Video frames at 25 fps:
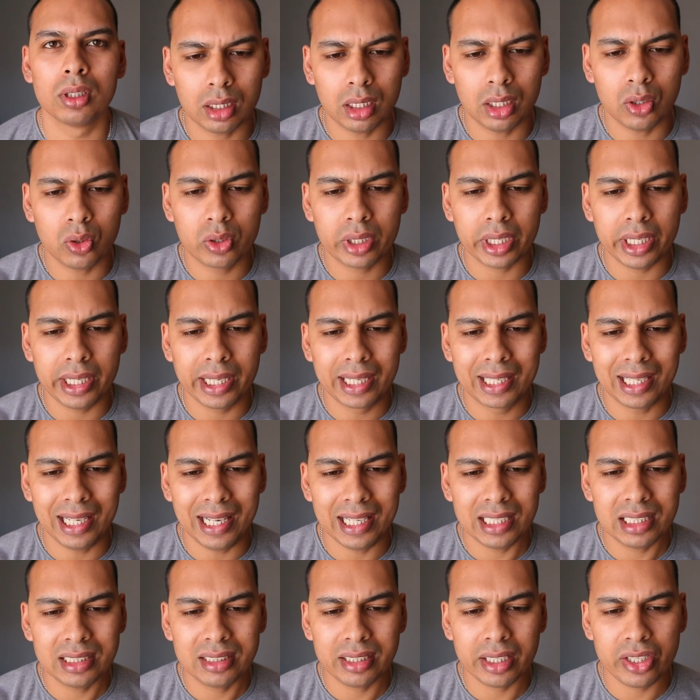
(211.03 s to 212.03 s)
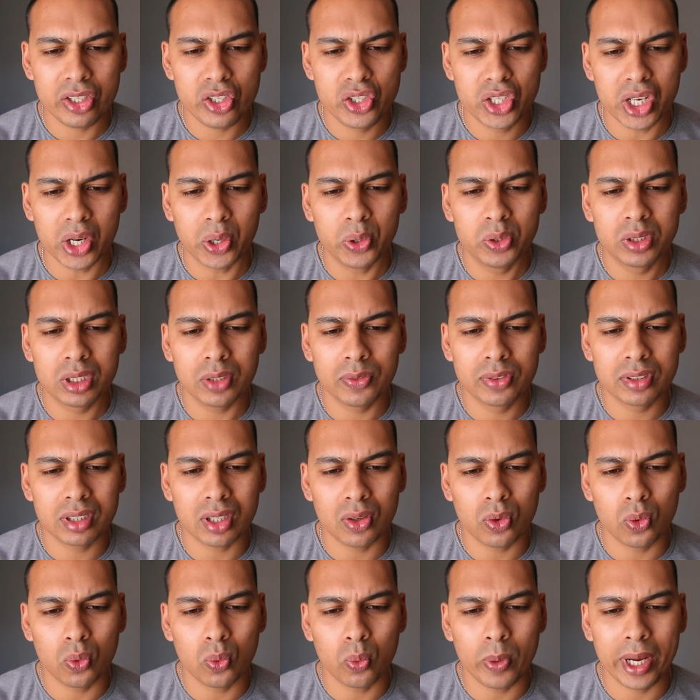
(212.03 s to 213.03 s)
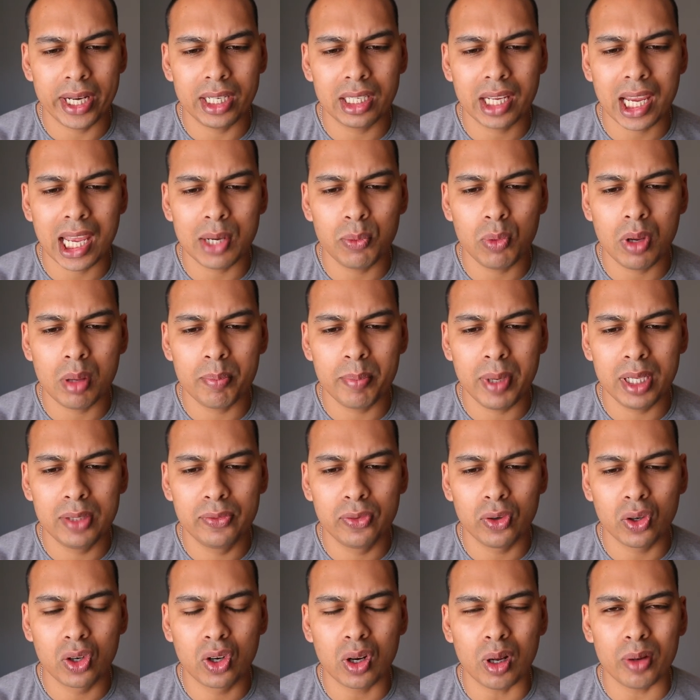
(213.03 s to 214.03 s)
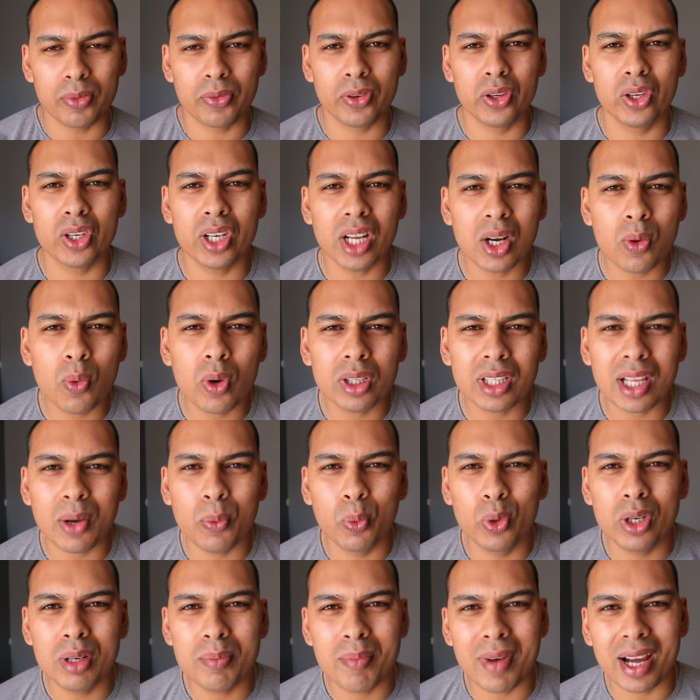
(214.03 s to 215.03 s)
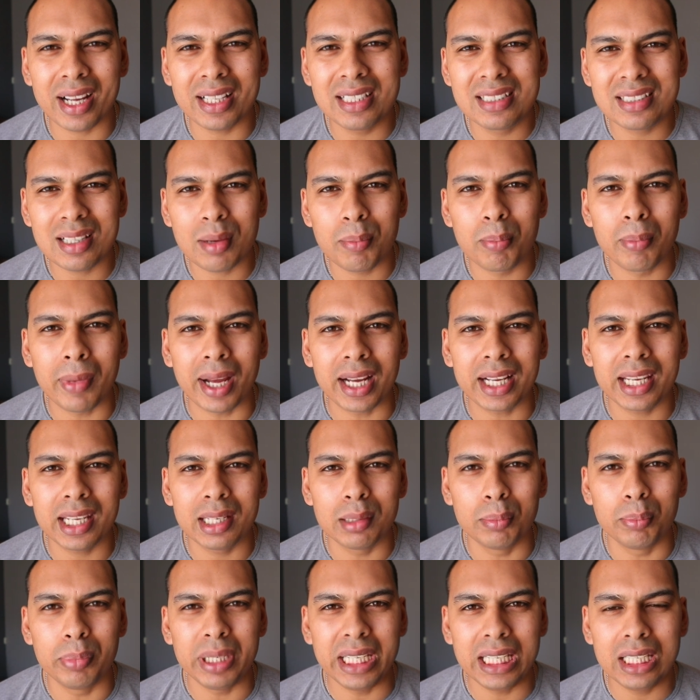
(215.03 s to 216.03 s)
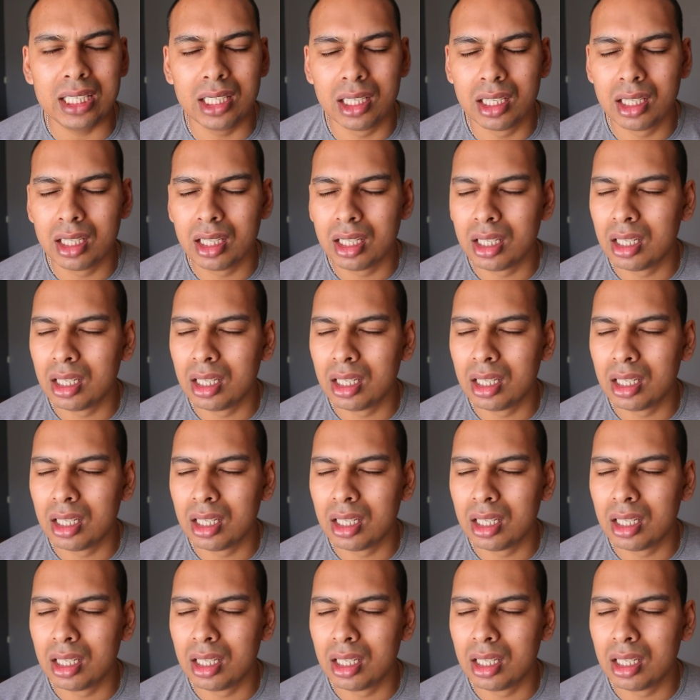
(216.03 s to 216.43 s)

Okay, Glenn St. Joseph. So when can we meet for coffee? You know what? I wouldn't mind some Mug and Bean.